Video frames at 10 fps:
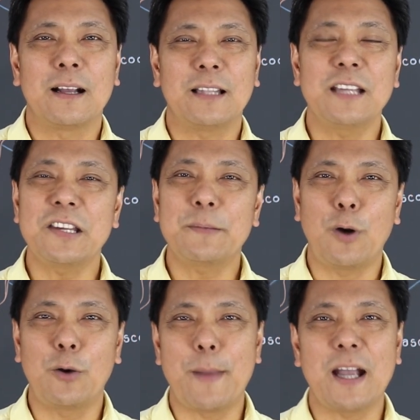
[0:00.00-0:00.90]
Classic
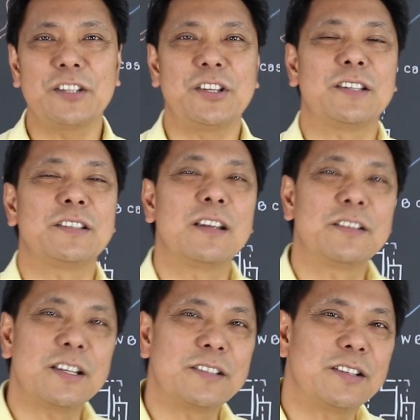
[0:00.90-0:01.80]
power packages
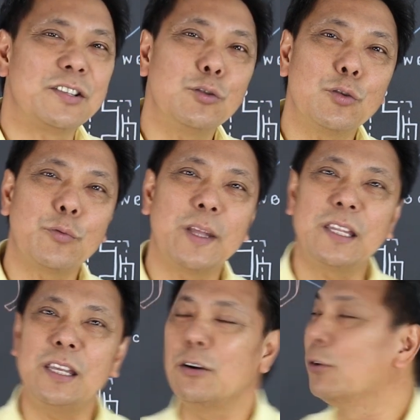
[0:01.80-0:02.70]
such as
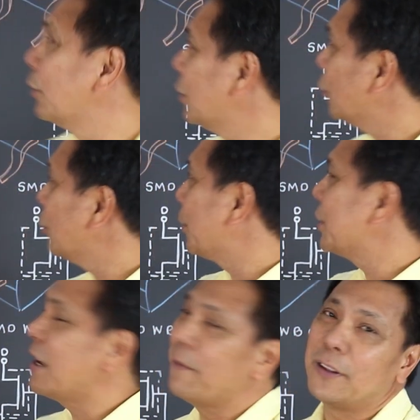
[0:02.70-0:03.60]
TO-220 or
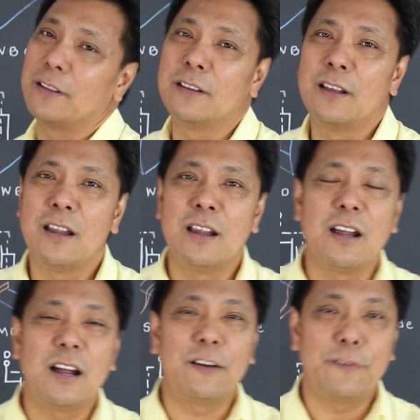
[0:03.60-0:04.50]
TO-247
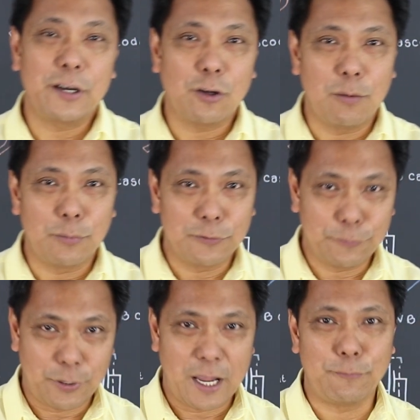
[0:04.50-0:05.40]
are very common
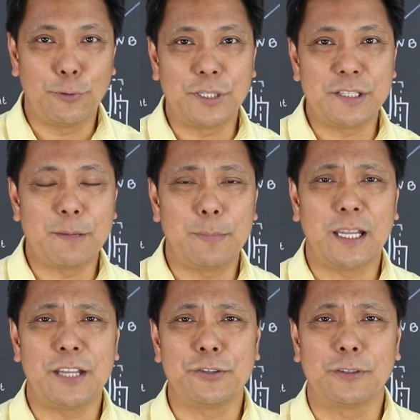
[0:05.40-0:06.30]
for high voltage
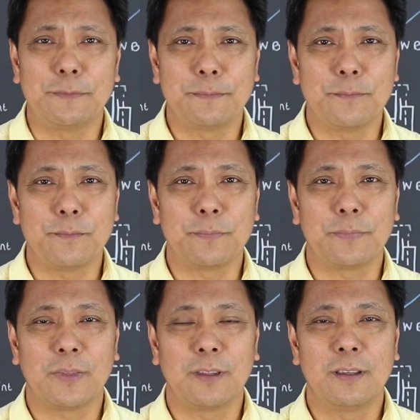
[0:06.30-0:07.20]
application.
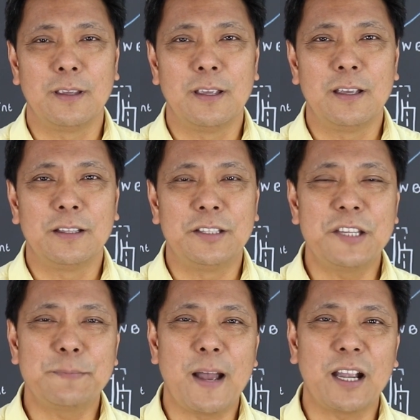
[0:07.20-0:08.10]

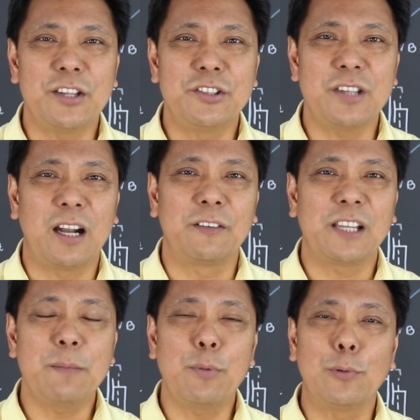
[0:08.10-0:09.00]
These packages are
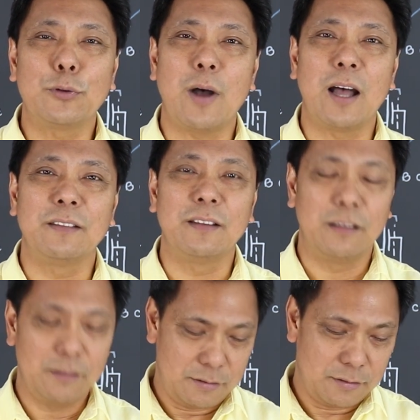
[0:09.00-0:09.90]
capable to
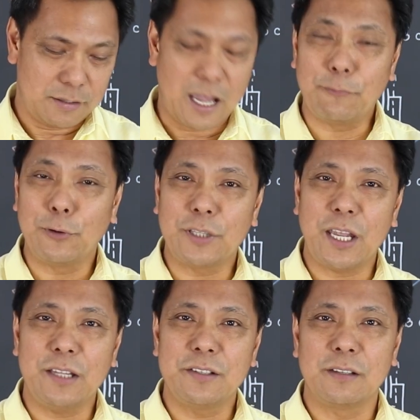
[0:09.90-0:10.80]
handle high
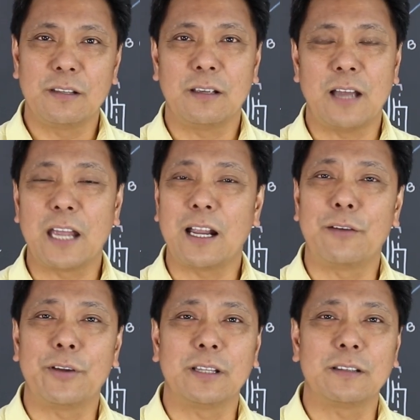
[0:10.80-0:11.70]
voltage, high
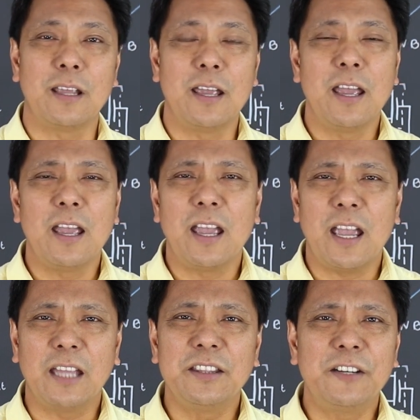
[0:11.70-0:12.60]
current,
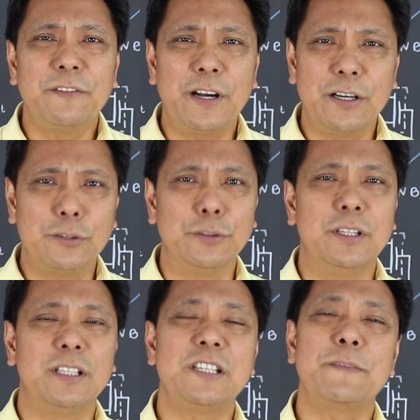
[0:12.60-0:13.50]
and they're very
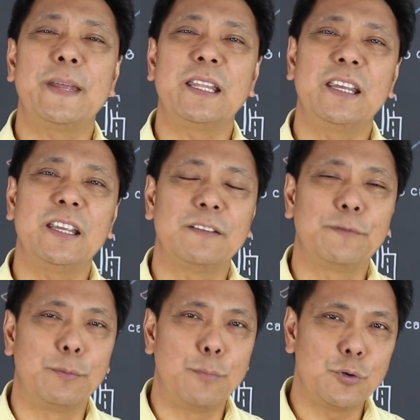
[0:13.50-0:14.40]
good in dissipating heat
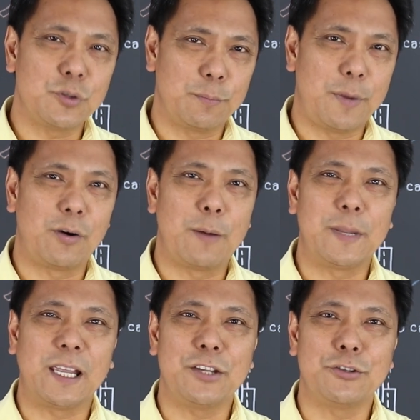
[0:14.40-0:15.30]
for most of power
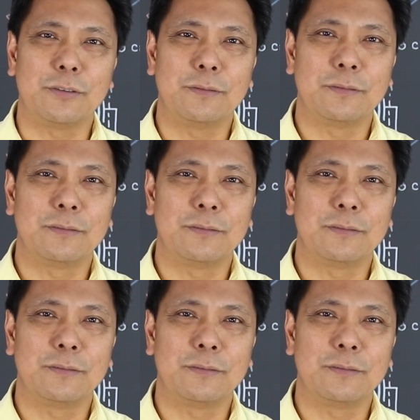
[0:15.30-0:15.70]
application.